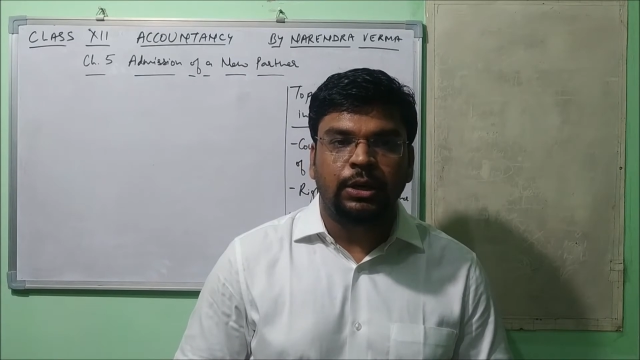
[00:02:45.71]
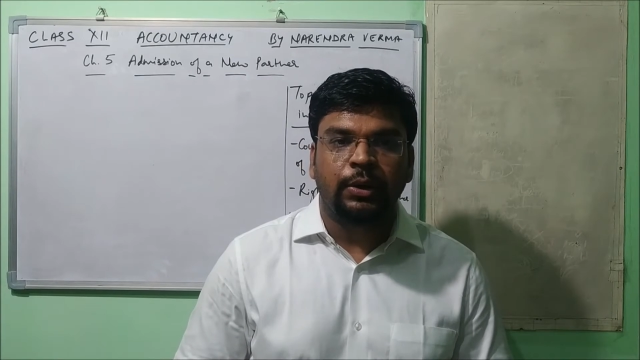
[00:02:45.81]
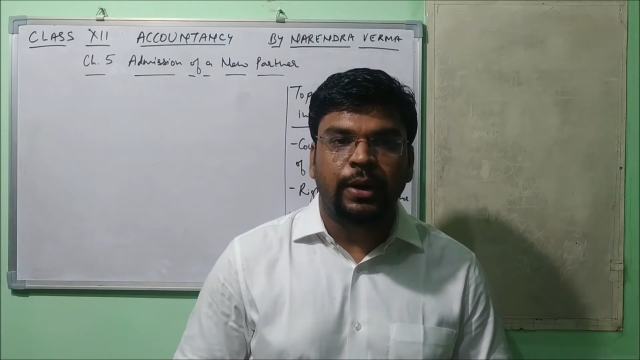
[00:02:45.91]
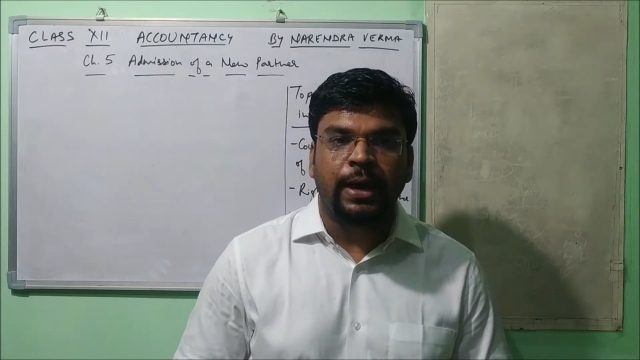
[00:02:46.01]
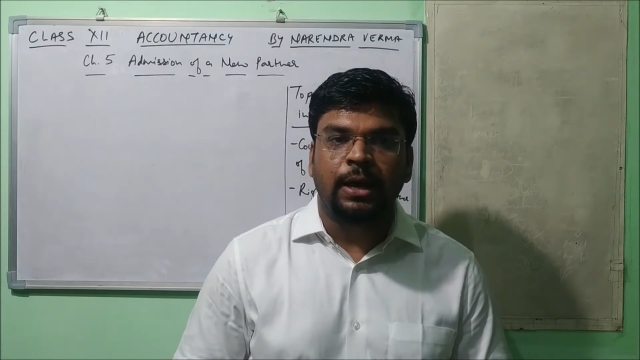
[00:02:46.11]

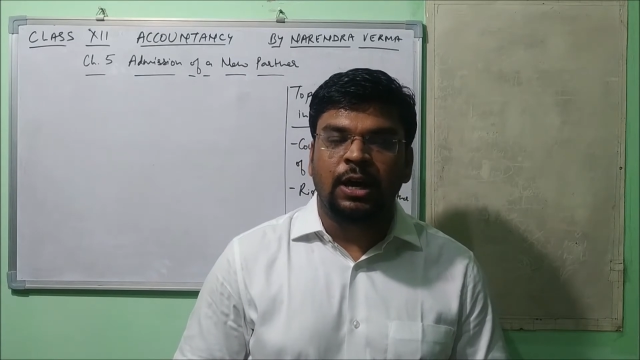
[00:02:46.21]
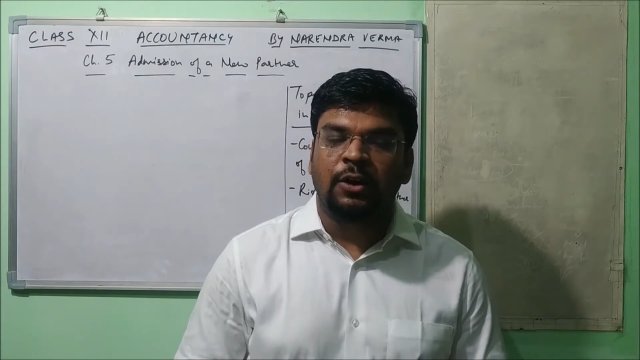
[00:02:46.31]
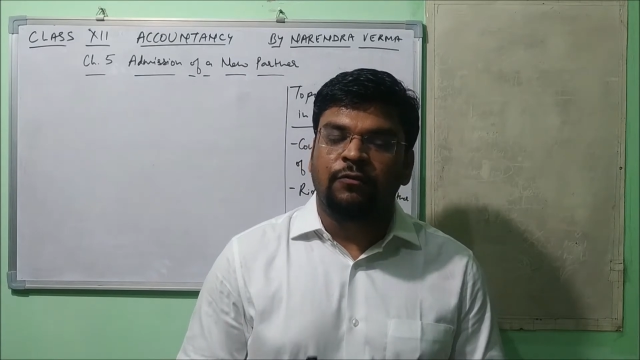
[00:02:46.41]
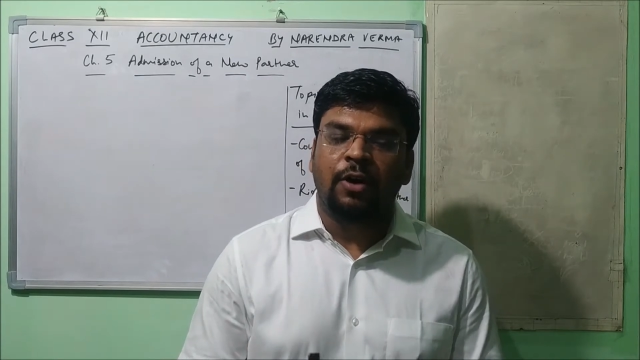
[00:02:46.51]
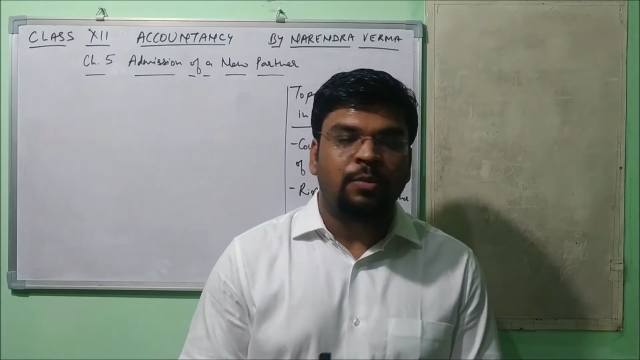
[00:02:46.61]
Okay,
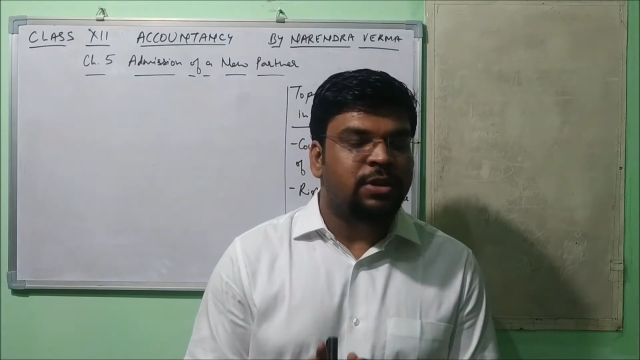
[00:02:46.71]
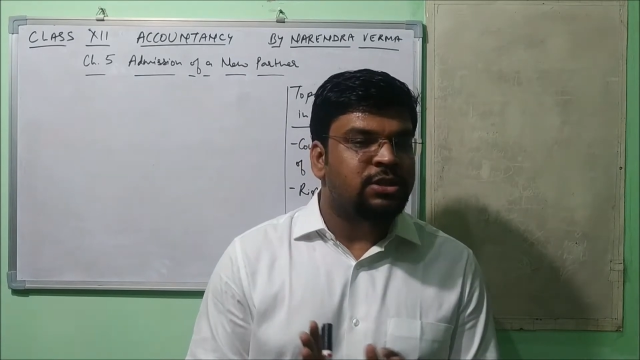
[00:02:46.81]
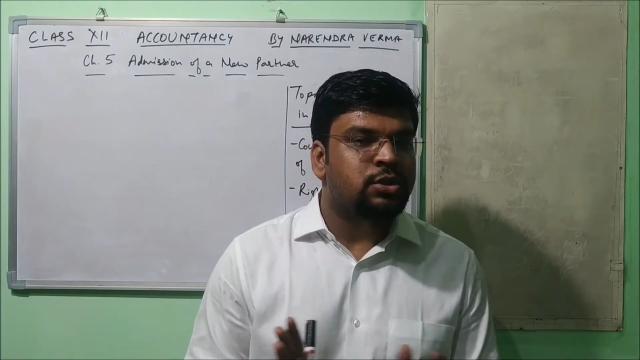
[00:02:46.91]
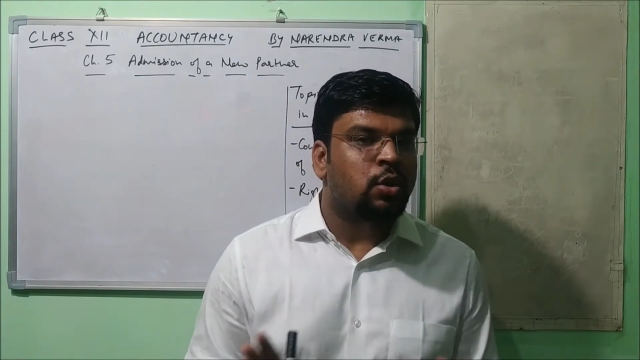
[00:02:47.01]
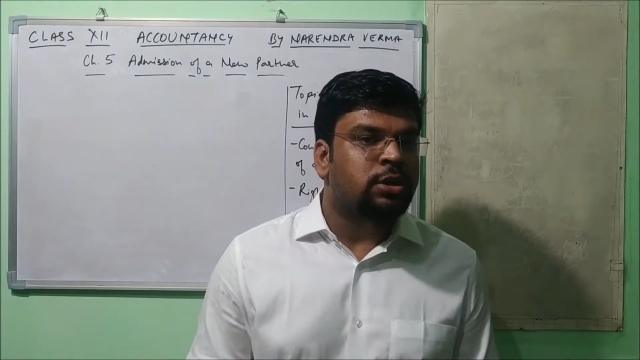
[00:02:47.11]
firm
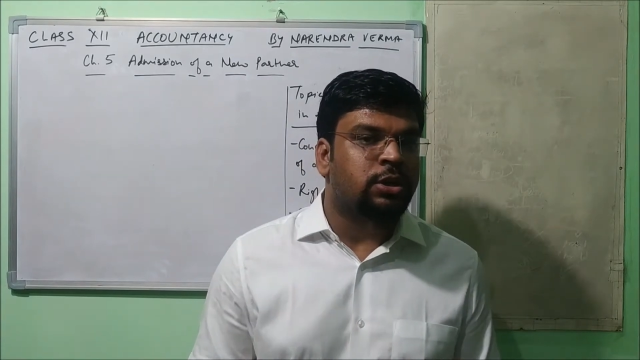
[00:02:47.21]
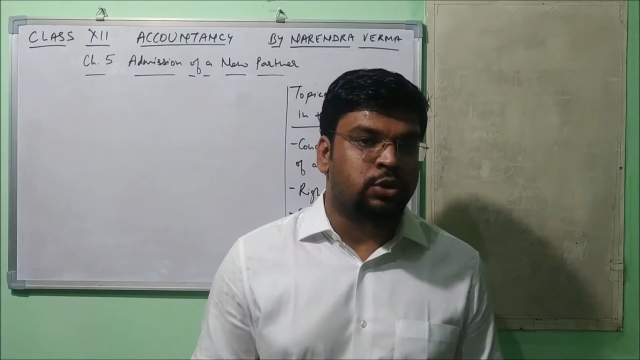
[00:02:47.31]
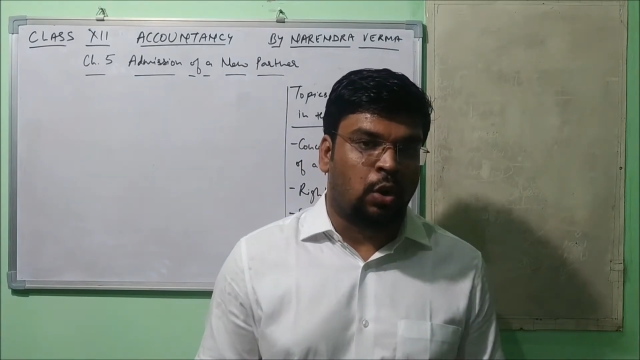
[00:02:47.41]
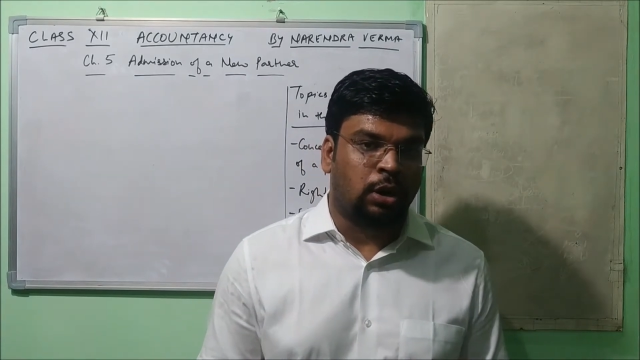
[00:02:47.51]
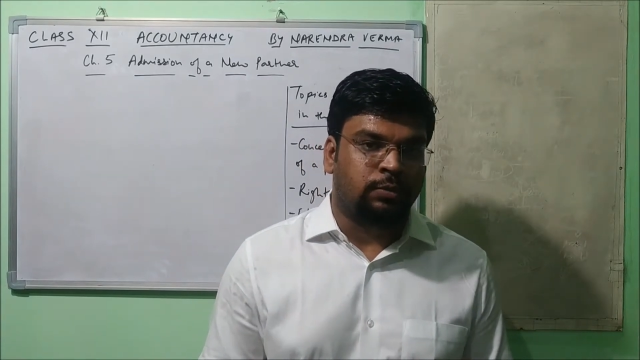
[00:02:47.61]
is not
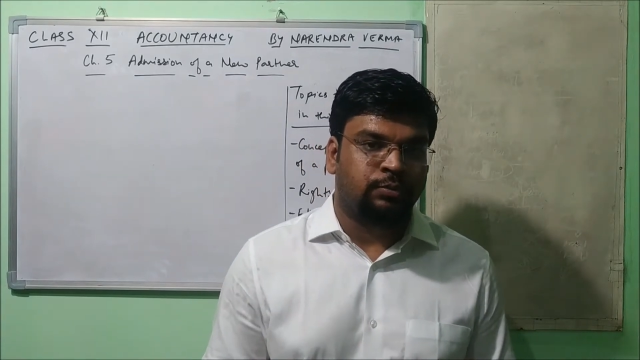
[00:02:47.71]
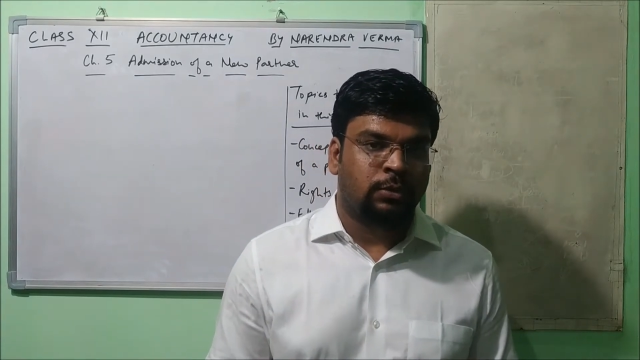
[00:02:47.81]
dissolved.